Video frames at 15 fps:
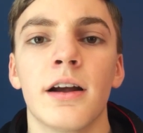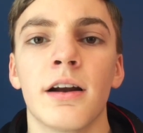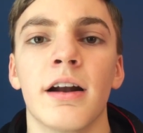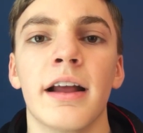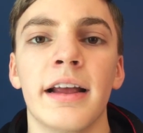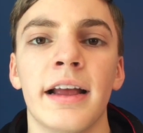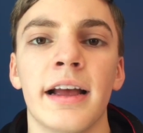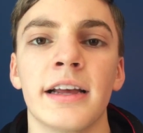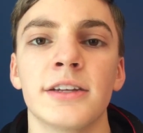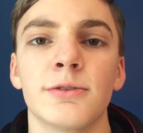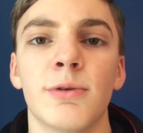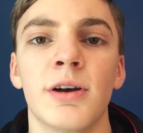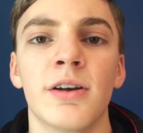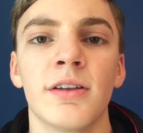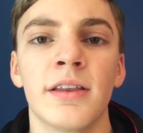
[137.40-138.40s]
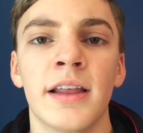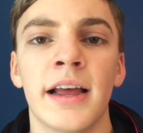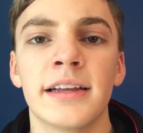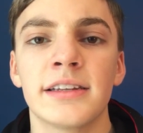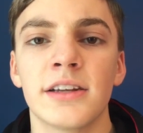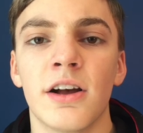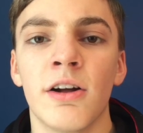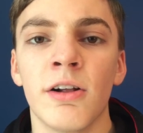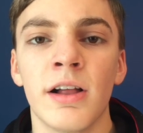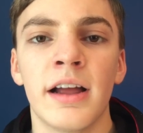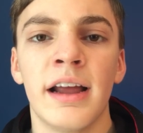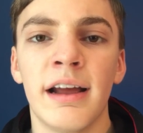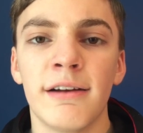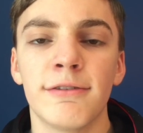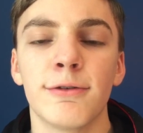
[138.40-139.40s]
Alright guys, well that's all I
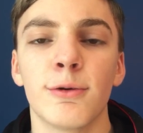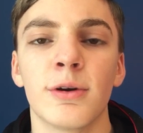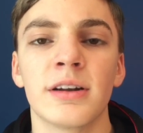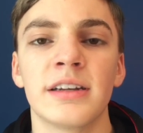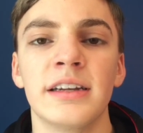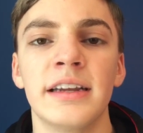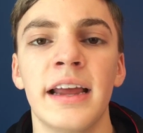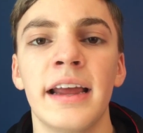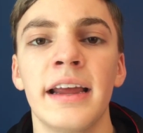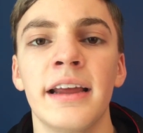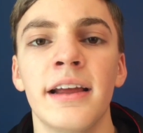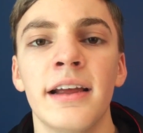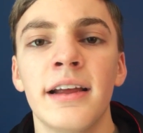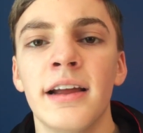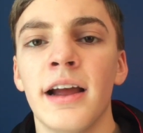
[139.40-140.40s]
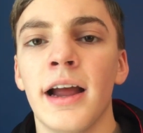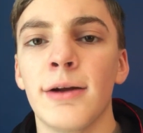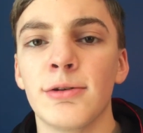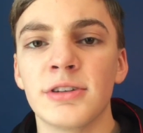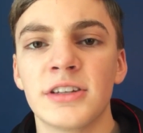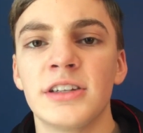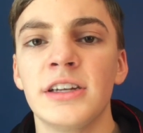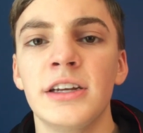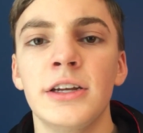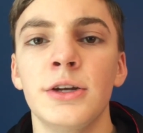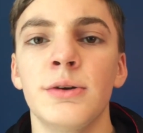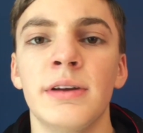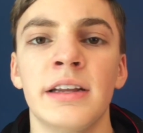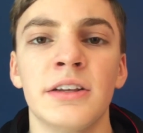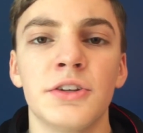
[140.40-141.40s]
have for today. I will see
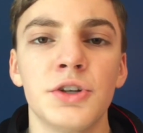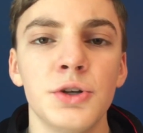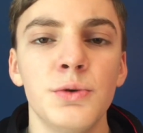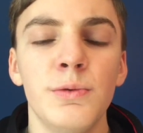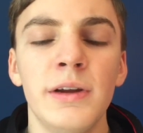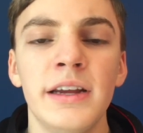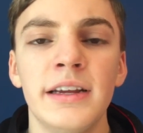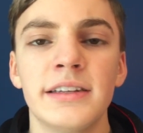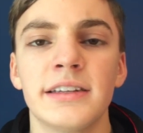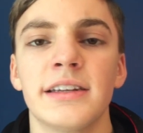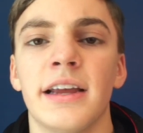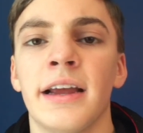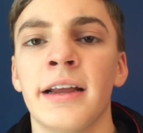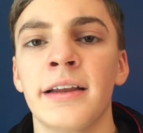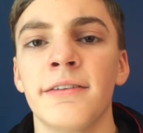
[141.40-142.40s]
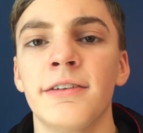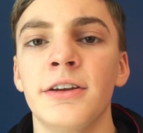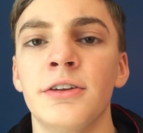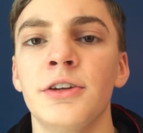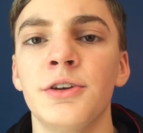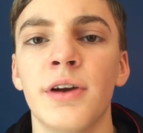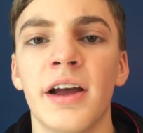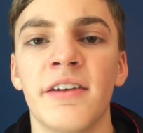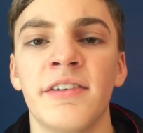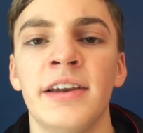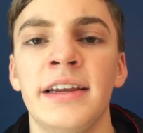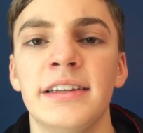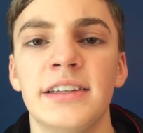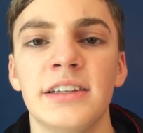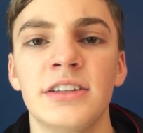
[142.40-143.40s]
you in 2 weeks, and if you do have
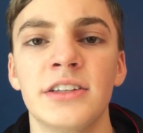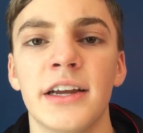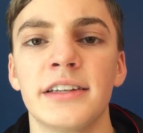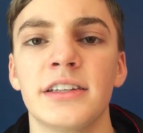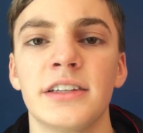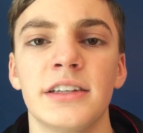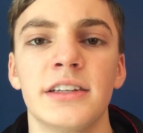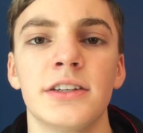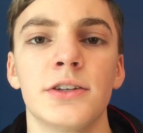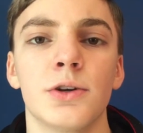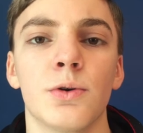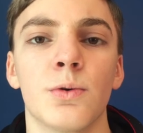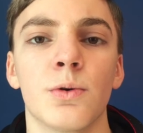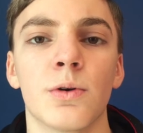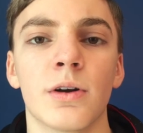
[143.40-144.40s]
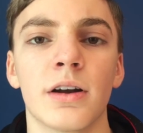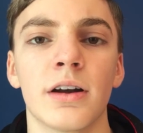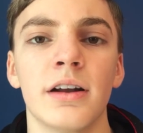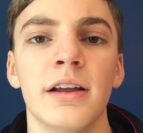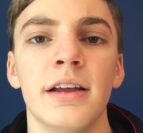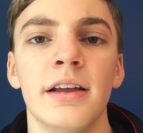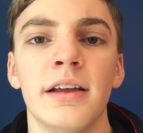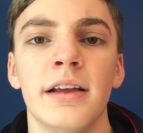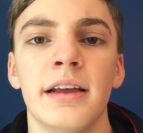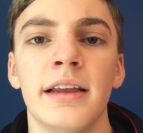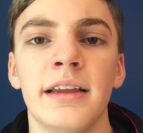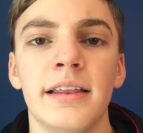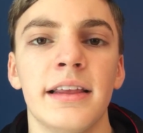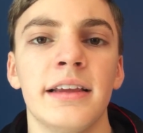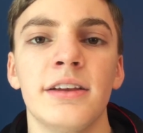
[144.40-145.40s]
any suggestions or
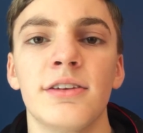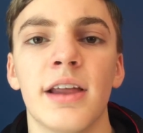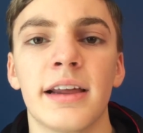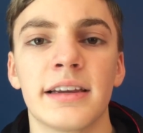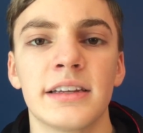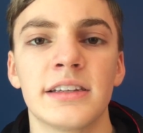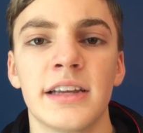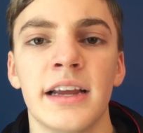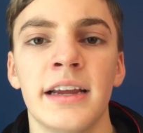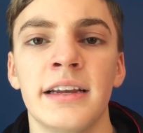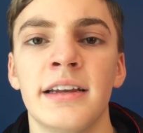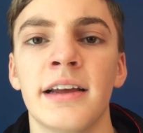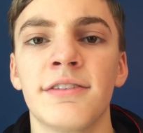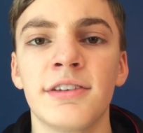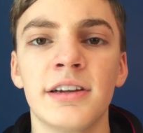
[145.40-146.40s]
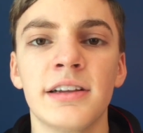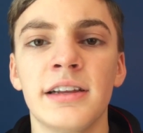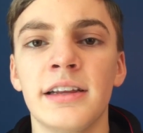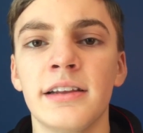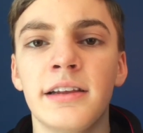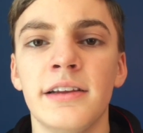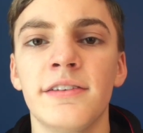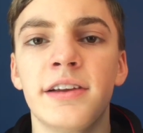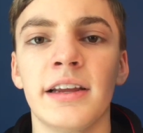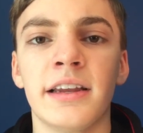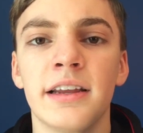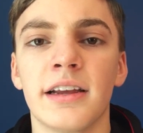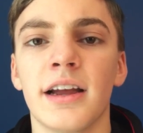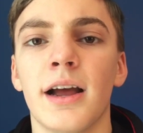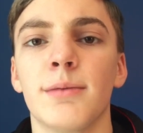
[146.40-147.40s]
anything you'd like to say, definitely leave it in
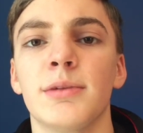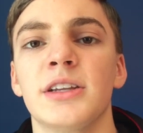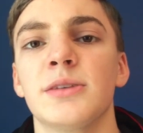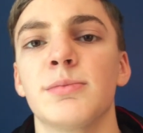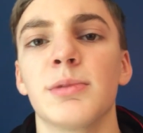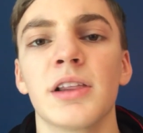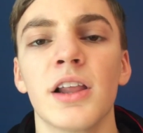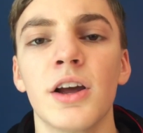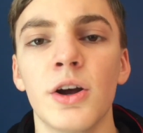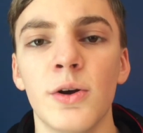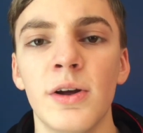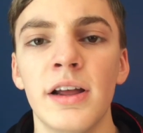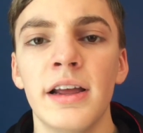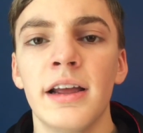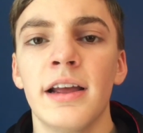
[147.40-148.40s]
the comments below.